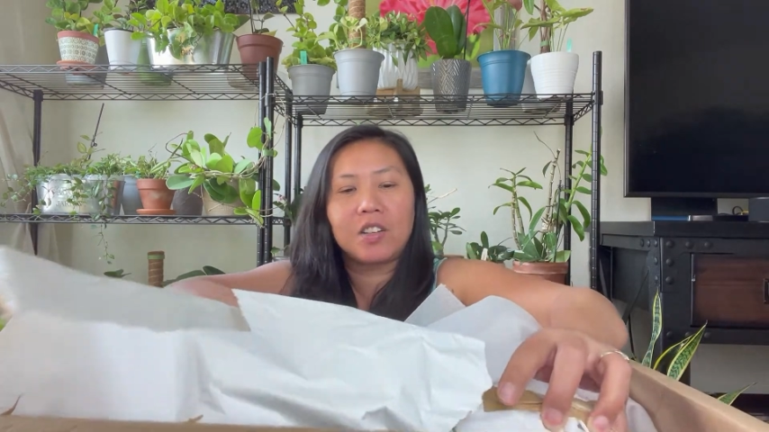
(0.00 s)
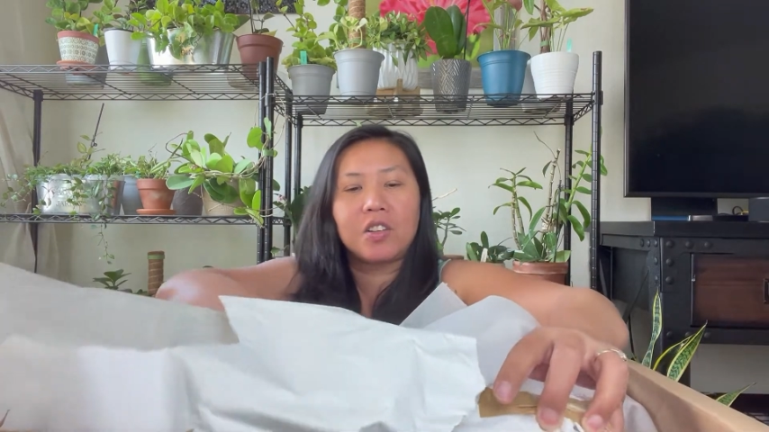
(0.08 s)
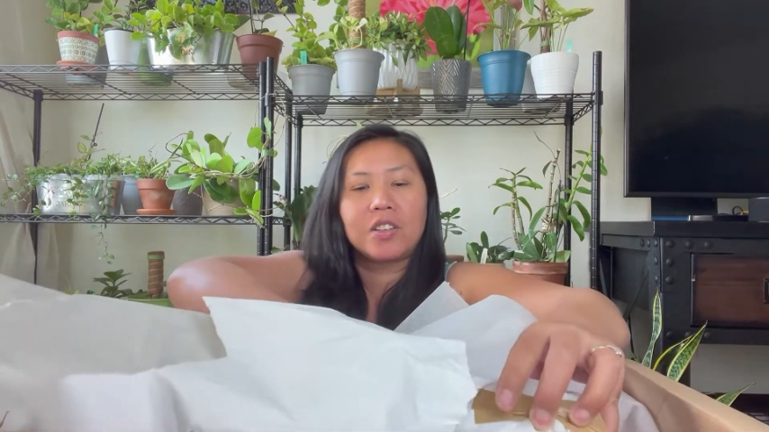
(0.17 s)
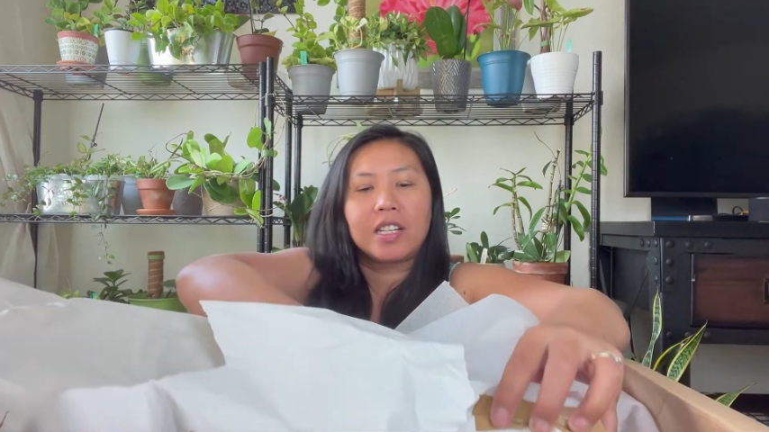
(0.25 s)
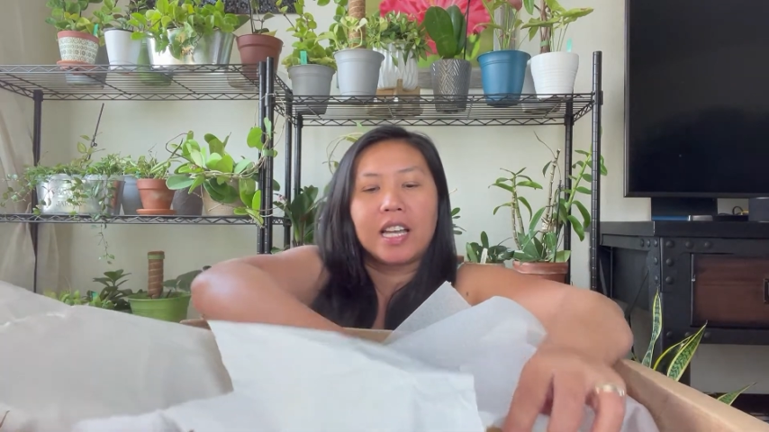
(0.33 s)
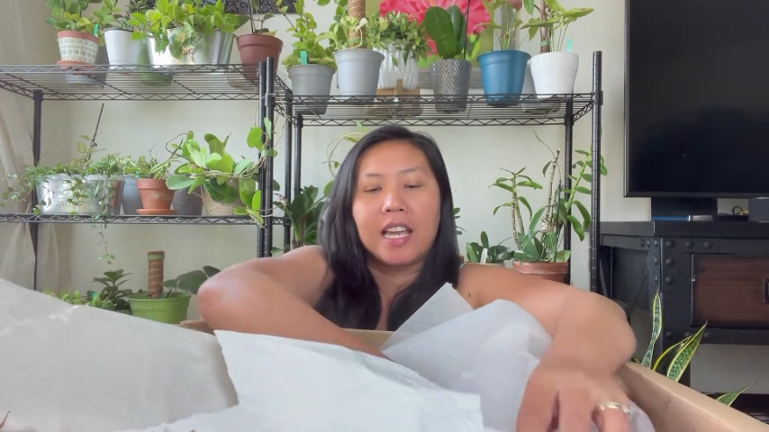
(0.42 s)

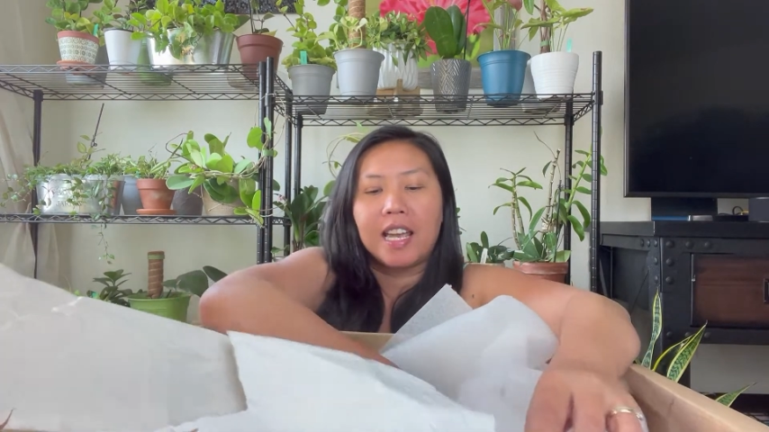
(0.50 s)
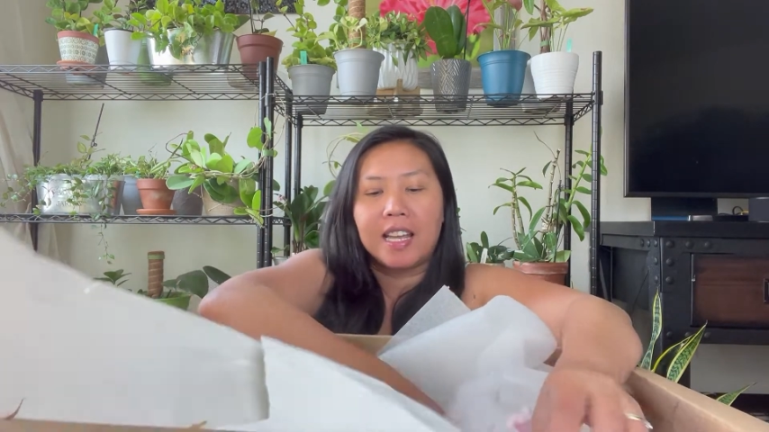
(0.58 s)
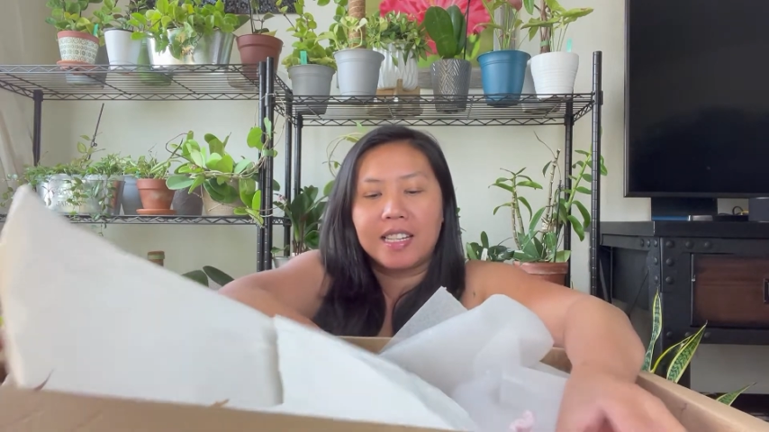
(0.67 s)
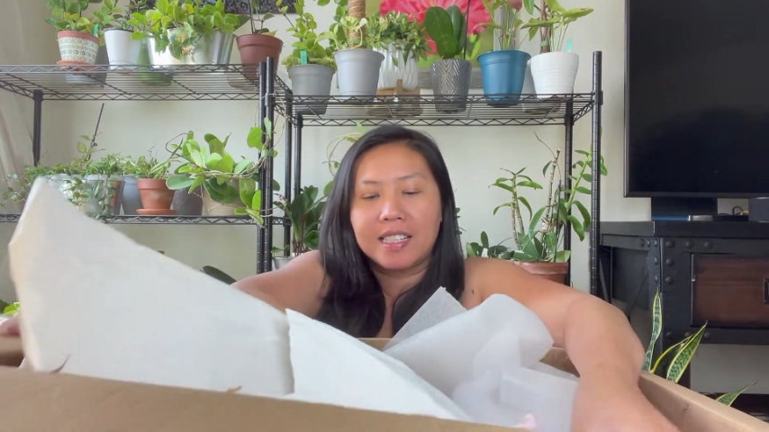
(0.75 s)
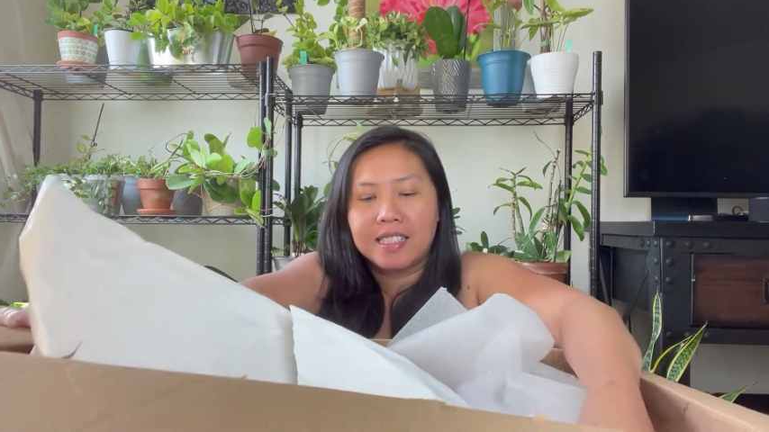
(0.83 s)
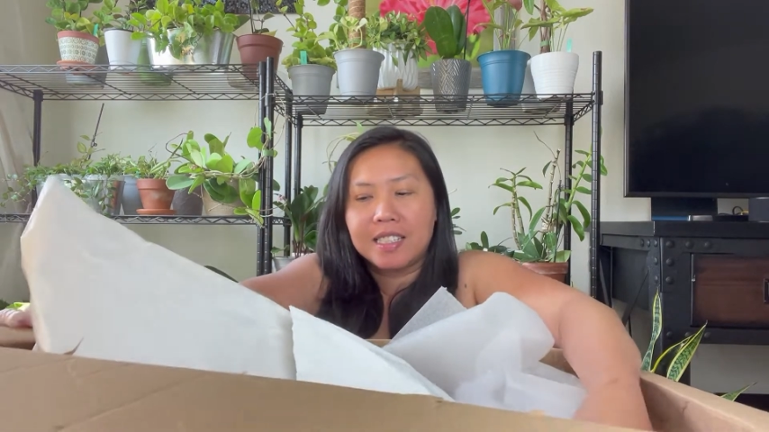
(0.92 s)
okay,
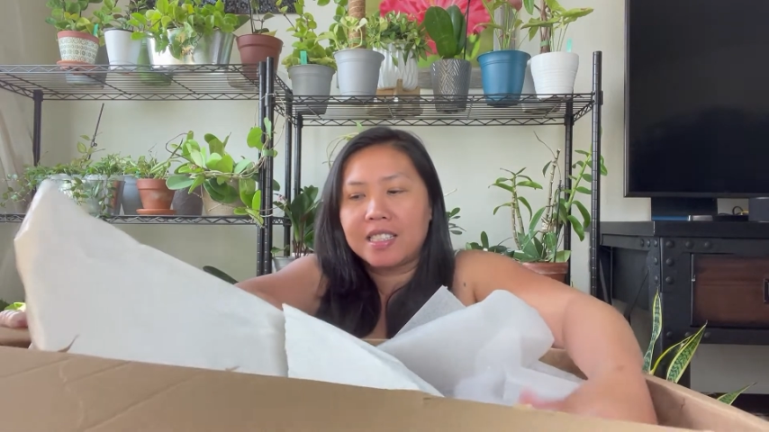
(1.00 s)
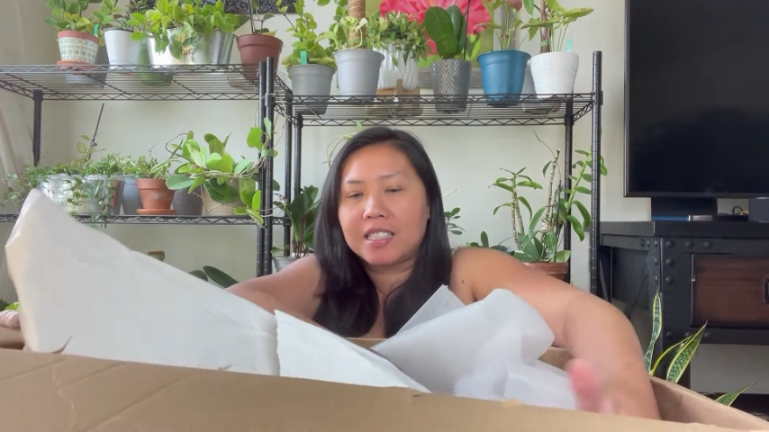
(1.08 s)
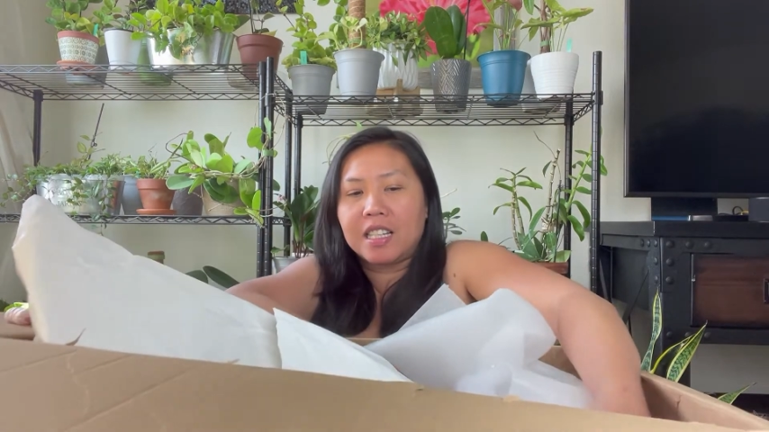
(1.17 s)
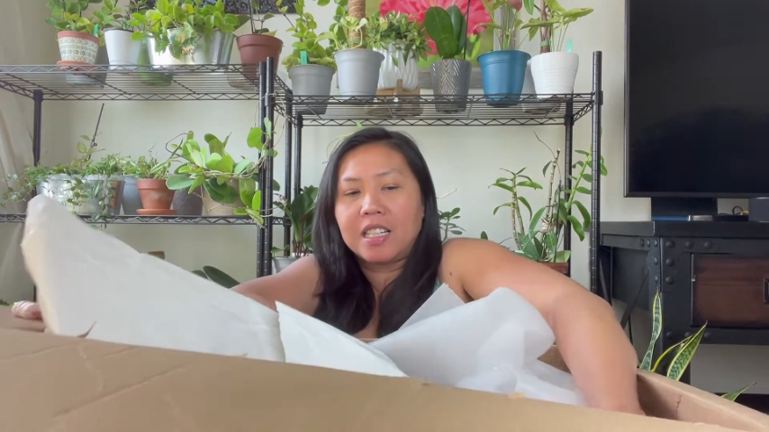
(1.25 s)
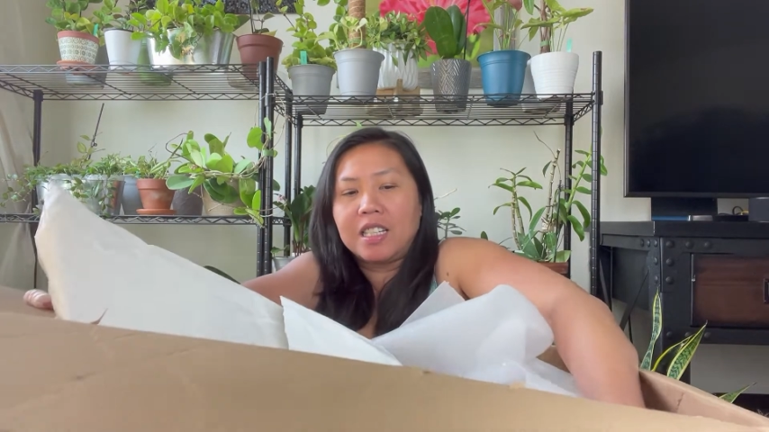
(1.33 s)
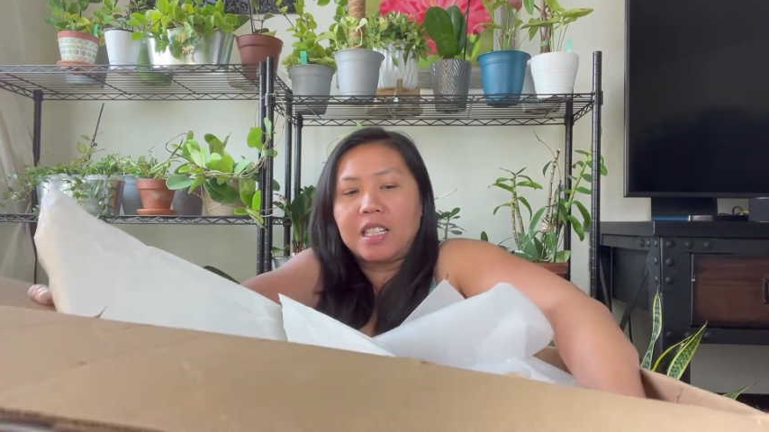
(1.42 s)
this is
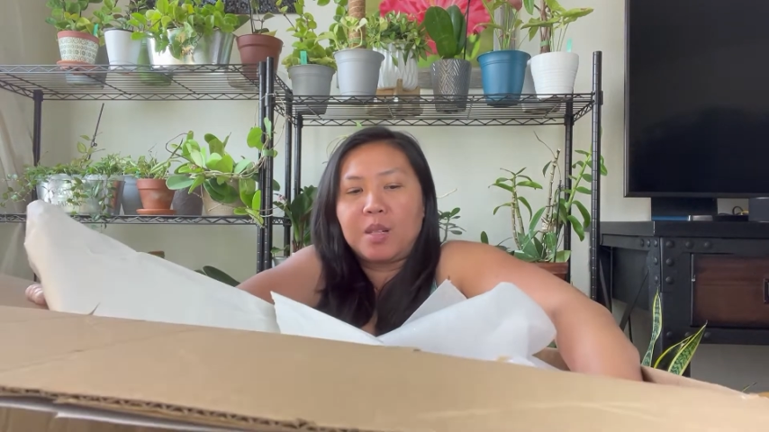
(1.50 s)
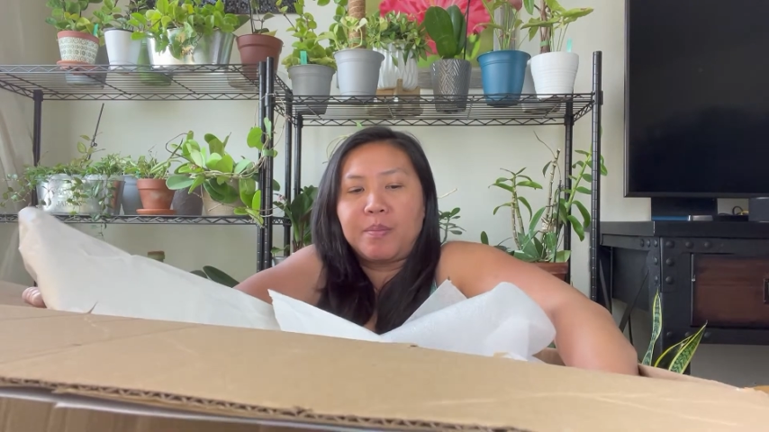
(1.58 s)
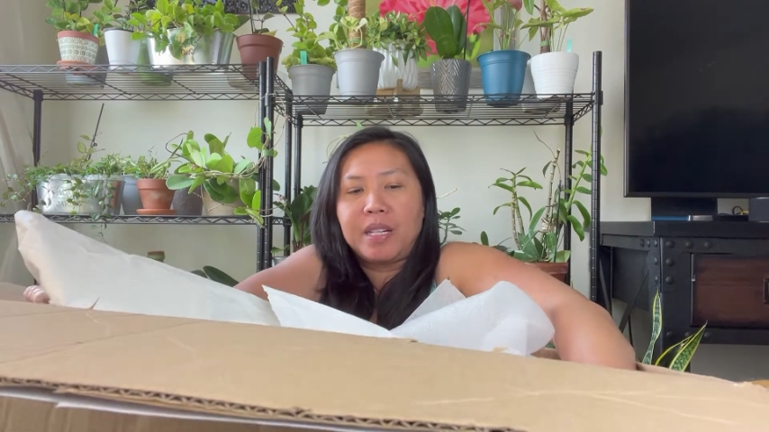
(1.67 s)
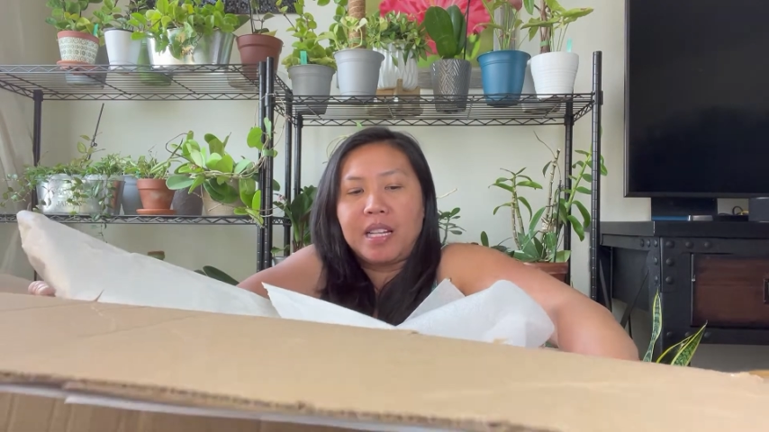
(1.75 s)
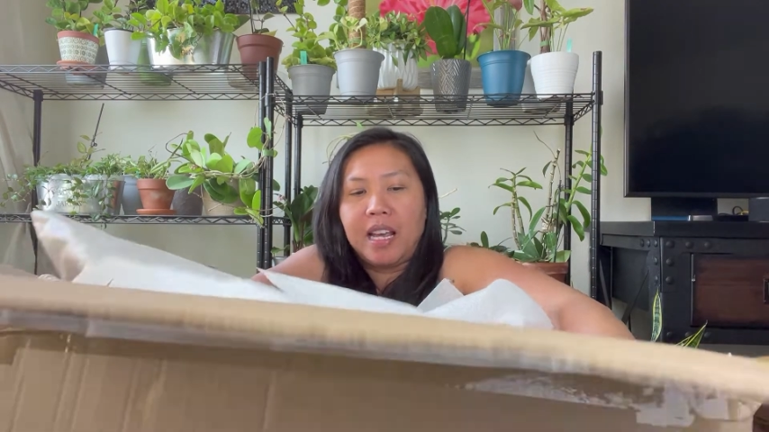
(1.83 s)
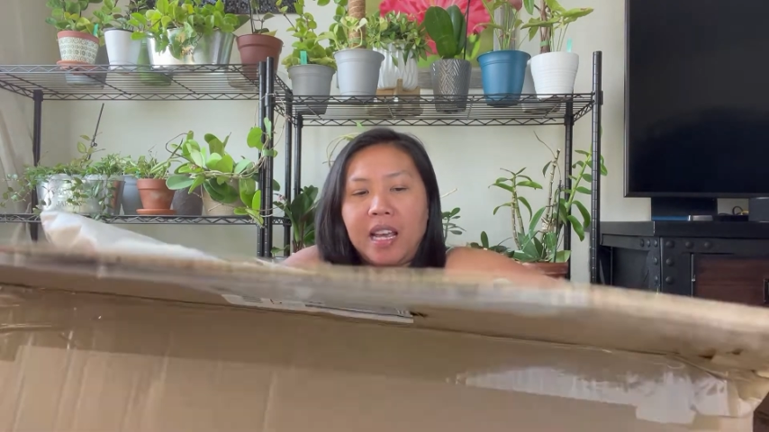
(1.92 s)
a little
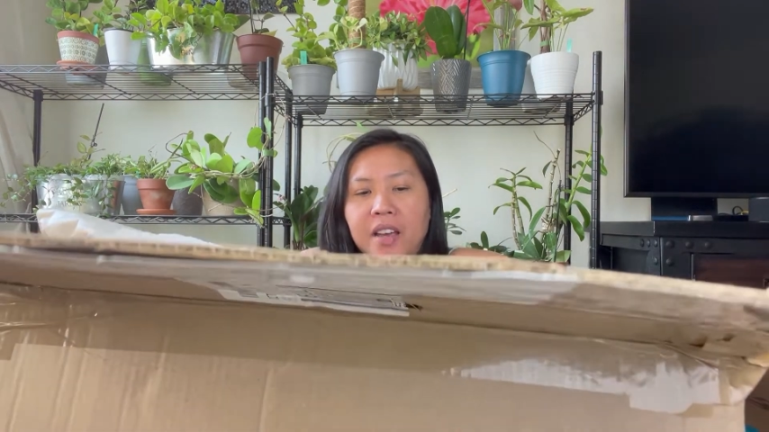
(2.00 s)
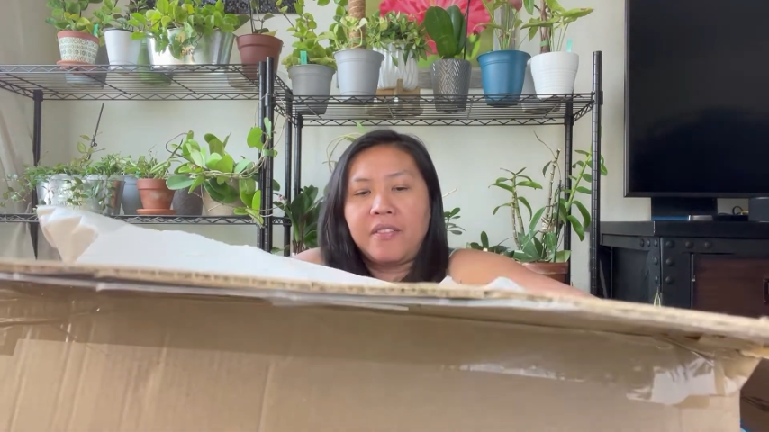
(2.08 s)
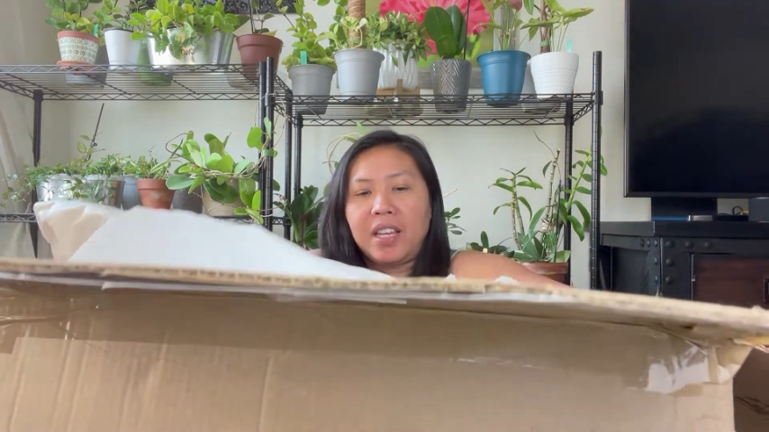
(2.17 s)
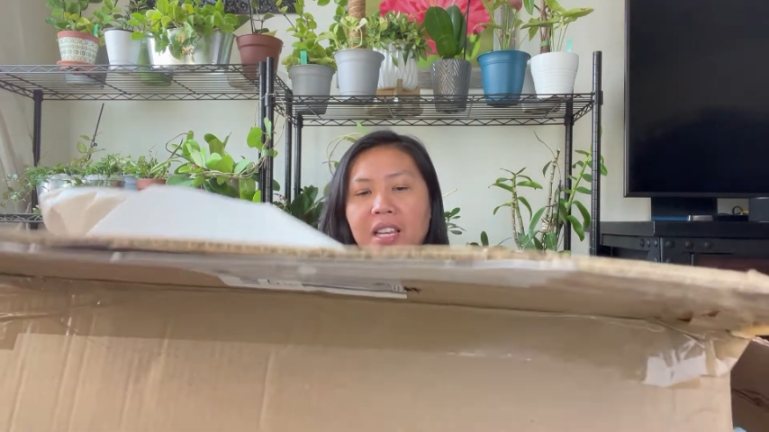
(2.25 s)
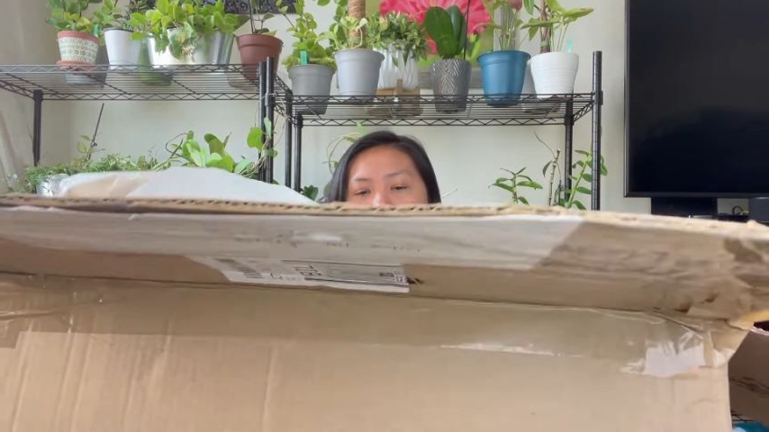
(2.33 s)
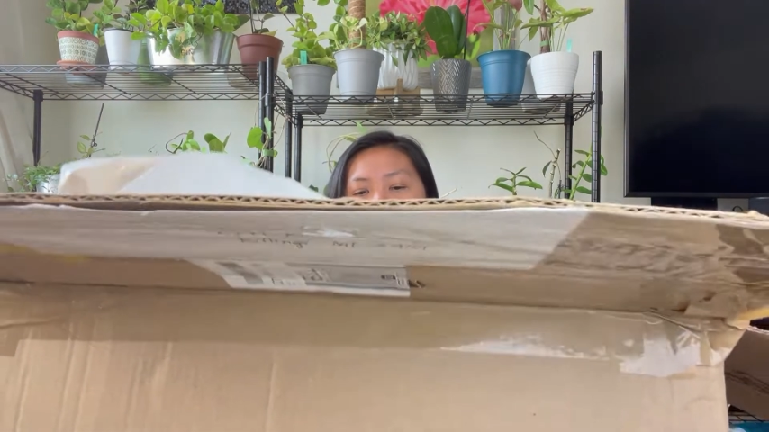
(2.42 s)
bit
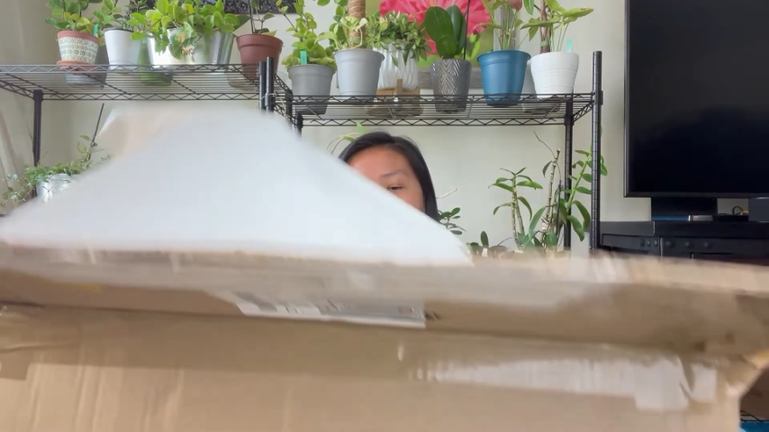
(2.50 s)
heavy.